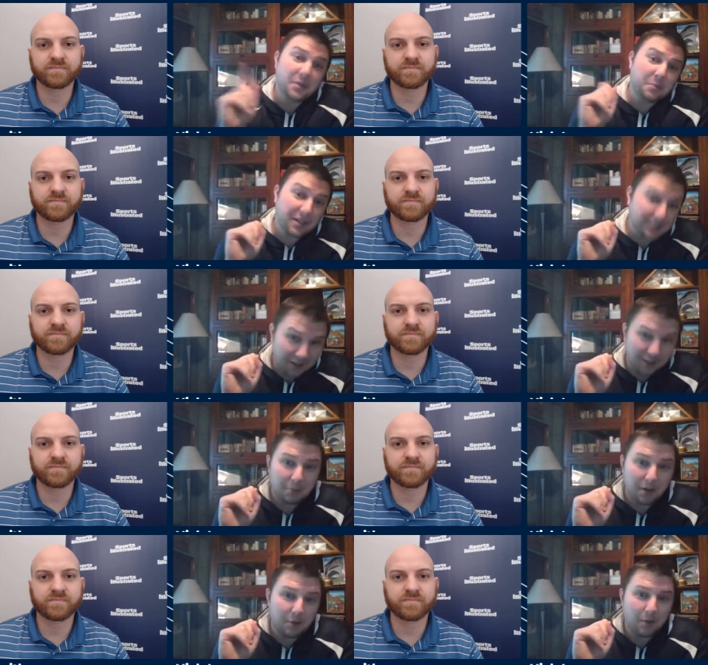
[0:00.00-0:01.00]
Speaker 1: was a pick to
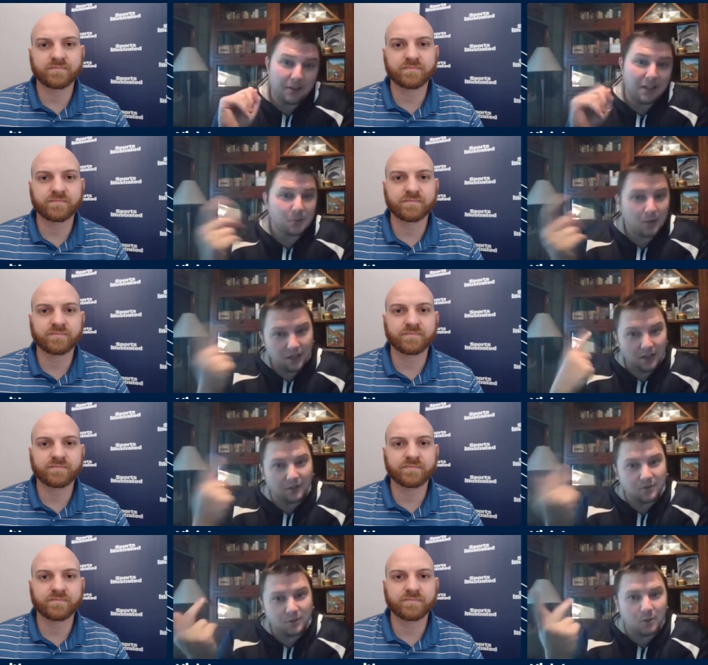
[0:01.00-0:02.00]
click, by the way, last week.
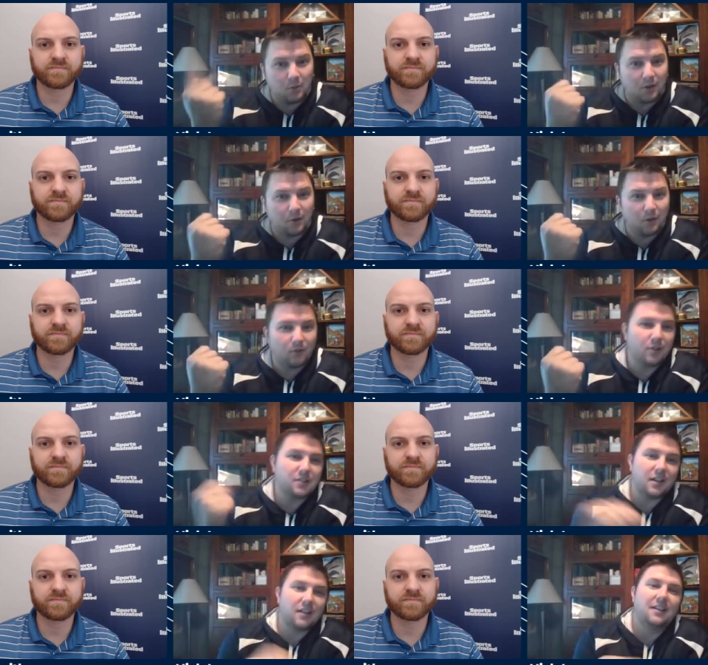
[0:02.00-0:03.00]
Gonna toot my own horn for a
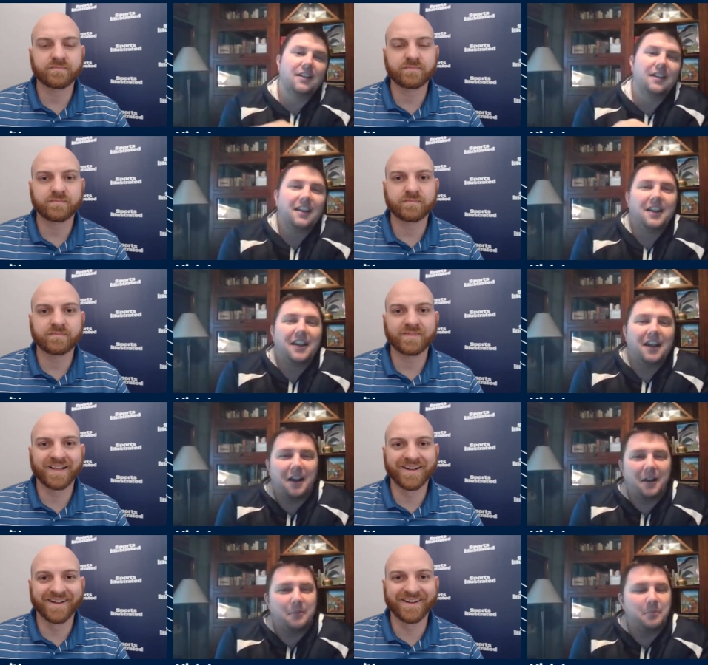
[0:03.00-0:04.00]
second.
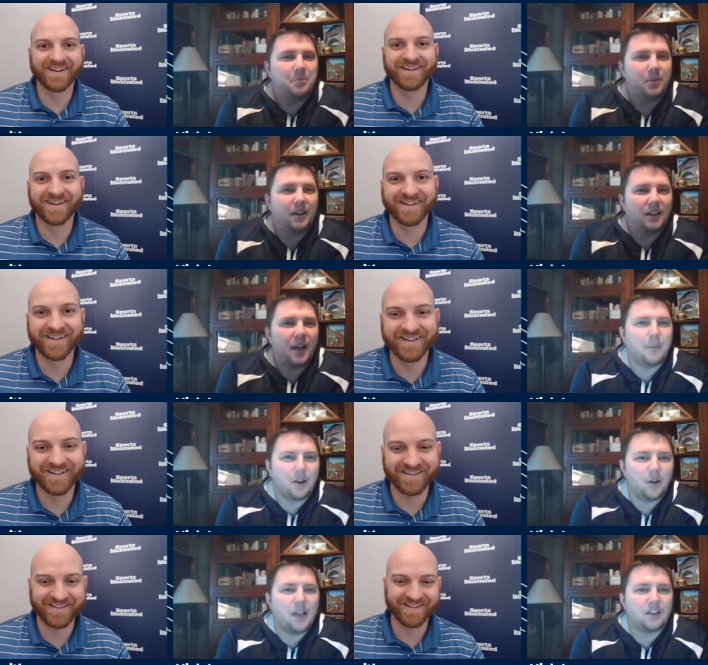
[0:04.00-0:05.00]
Um, but I'm gonna
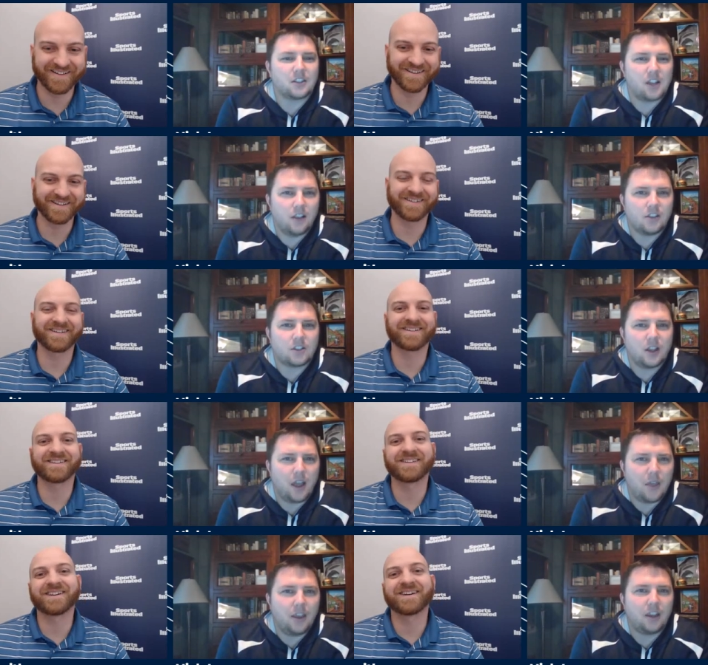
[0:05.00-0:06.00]
go Alex Collins.
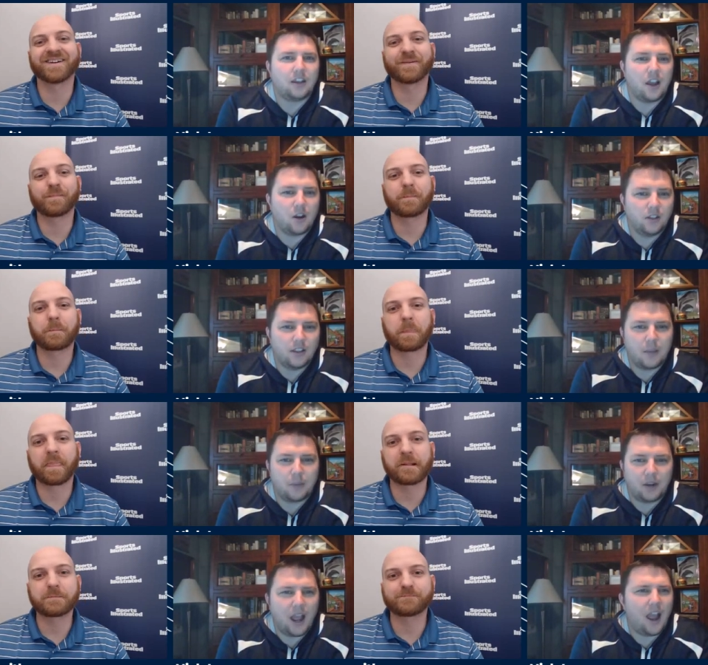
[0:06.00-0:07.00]
I, I think not only that,
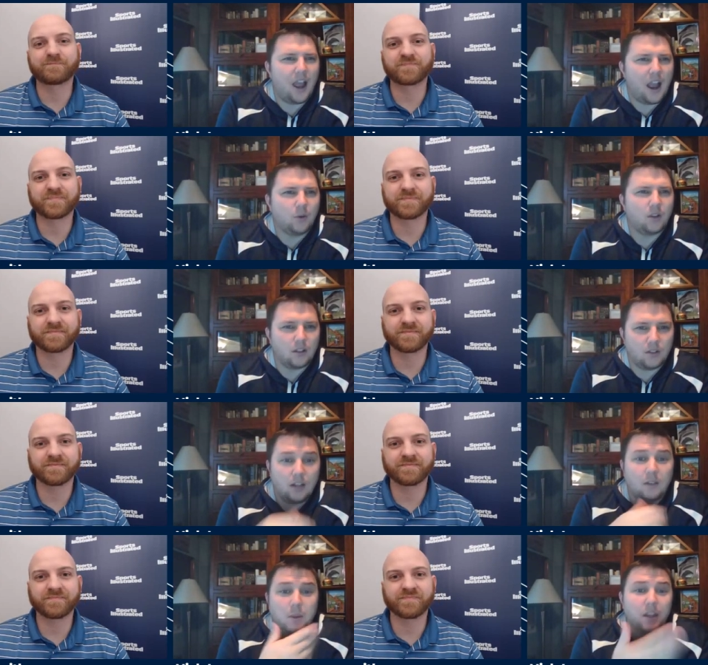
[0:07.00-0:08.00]
but I, I, really
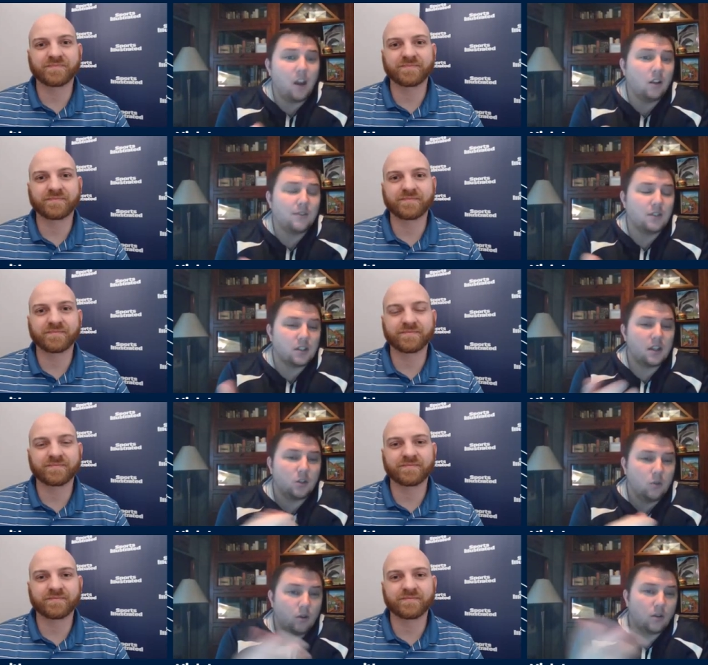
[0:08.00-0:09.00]
and Pete Carroll even said,
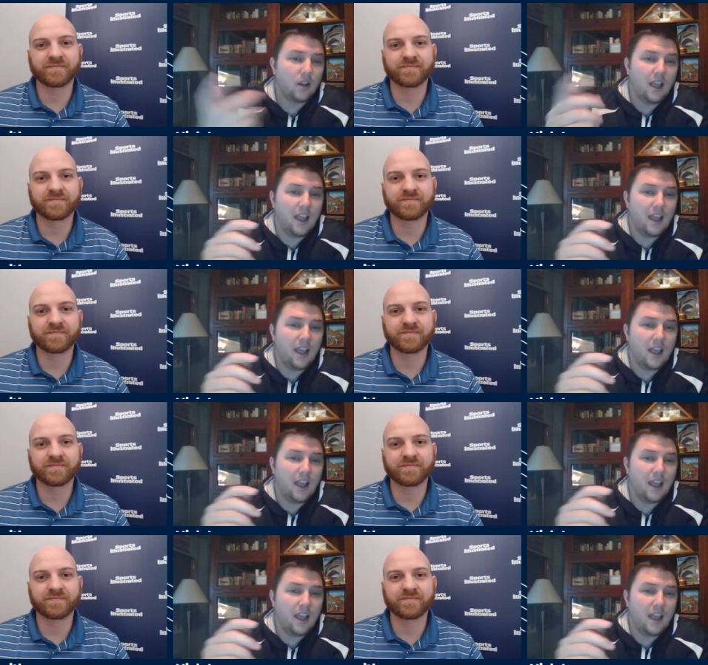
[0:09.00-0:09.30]
"quote